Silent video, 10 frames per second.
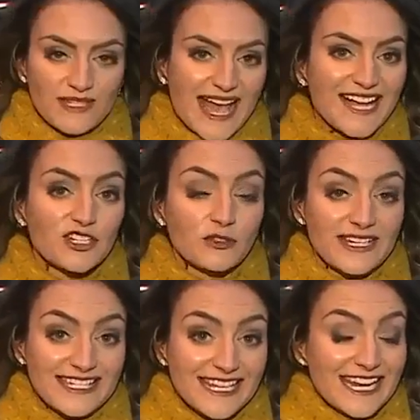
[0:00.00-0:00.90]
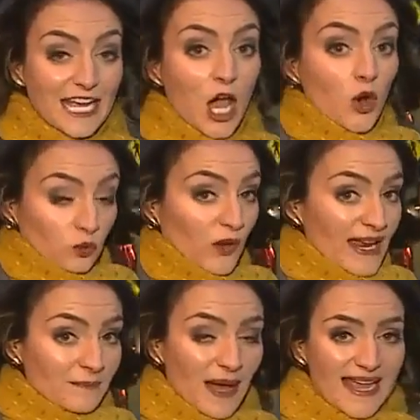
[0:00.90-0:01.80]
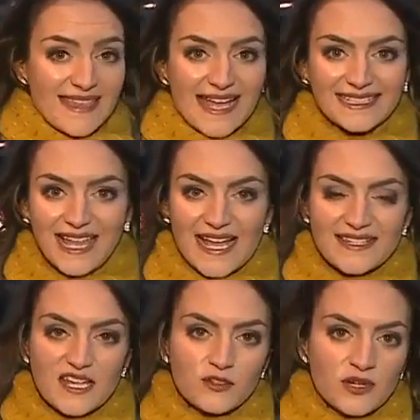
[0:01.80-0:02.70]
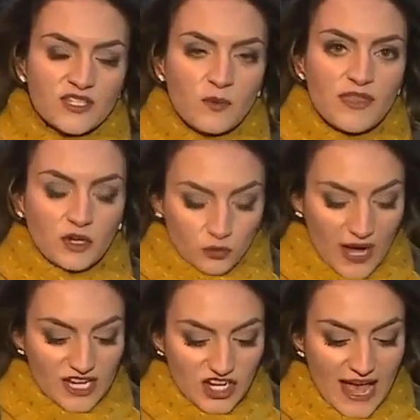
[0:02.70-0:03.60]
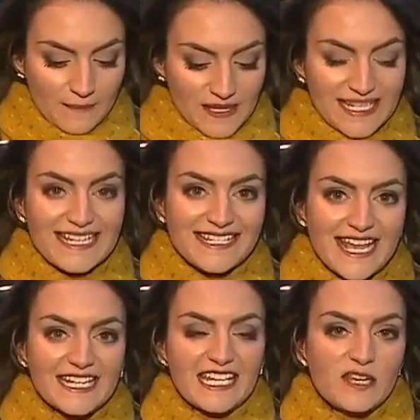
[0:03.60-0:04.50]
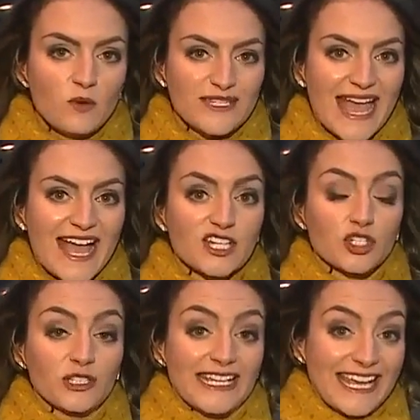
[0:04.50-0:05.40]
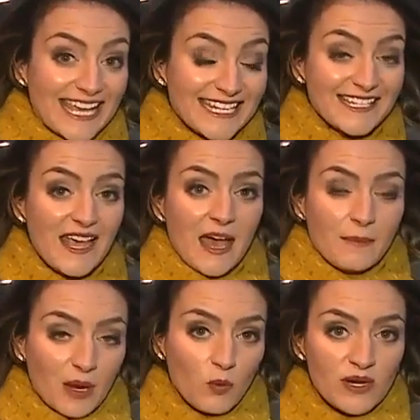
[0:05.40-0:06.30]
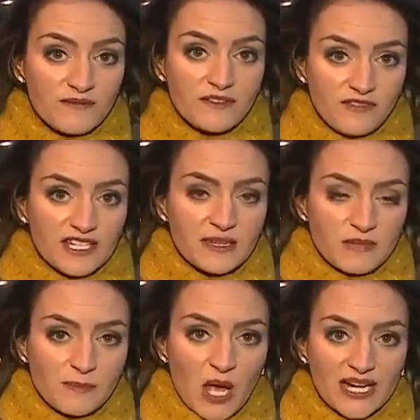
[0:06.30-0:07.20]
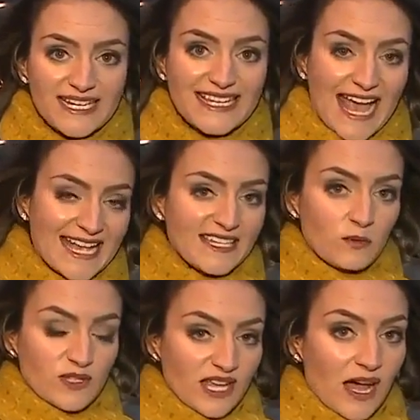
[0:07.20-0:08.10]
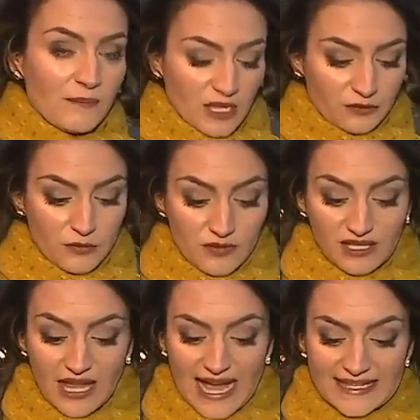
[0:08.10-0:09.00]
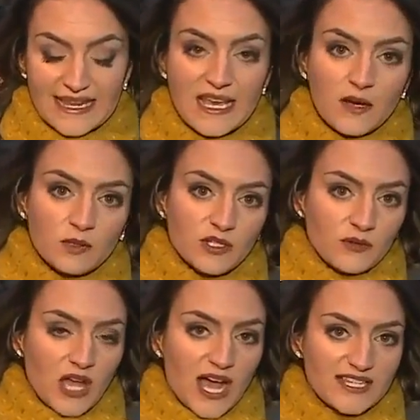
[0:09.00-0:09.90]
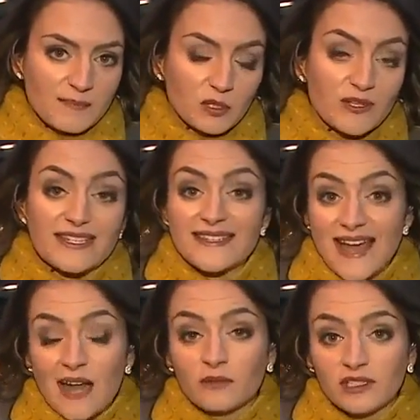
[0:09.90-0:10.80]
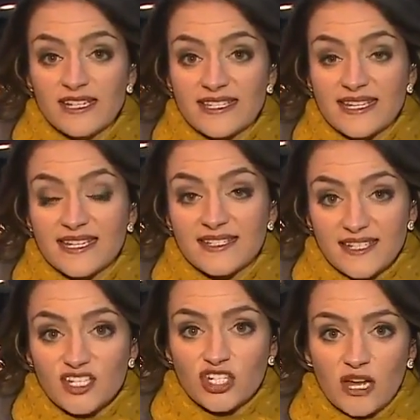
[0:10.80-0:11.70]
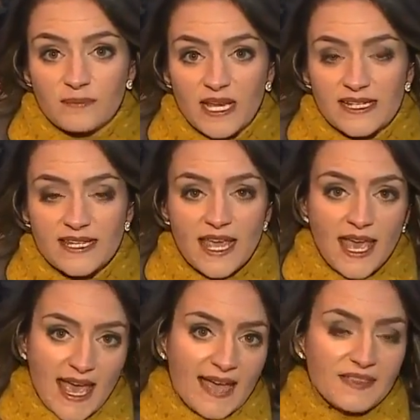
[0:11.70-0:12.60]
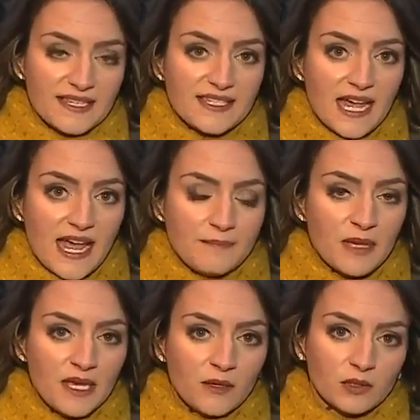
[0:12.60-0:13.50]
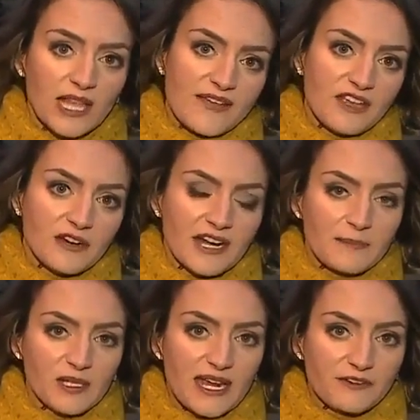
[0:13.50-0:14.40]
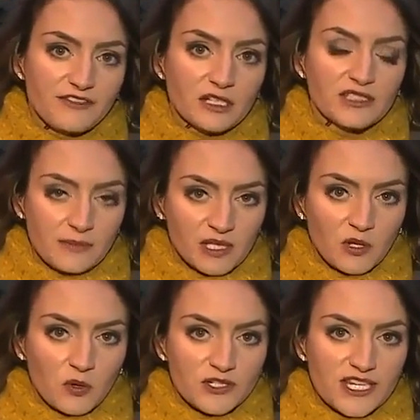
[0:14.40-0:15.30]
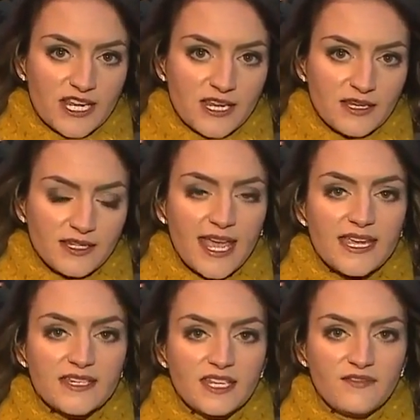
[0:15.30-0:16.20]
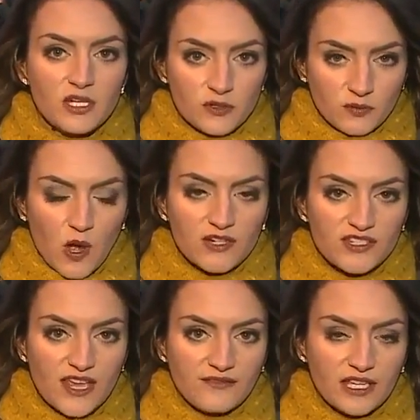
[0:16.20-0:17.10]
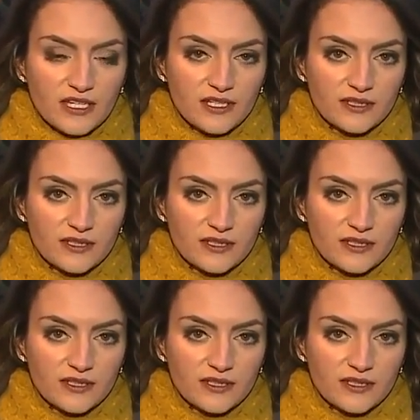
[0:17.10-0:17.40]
who was actually sitting right by that glass entrance when the crash happened. He said he was actually hit by one of the victim's bodies as it was coming through the glass. We're told the hospital is not releasing condition updates at this time. We're live here at Eppley Airfield. Camilla Ortiz, KETV Newswatch 7.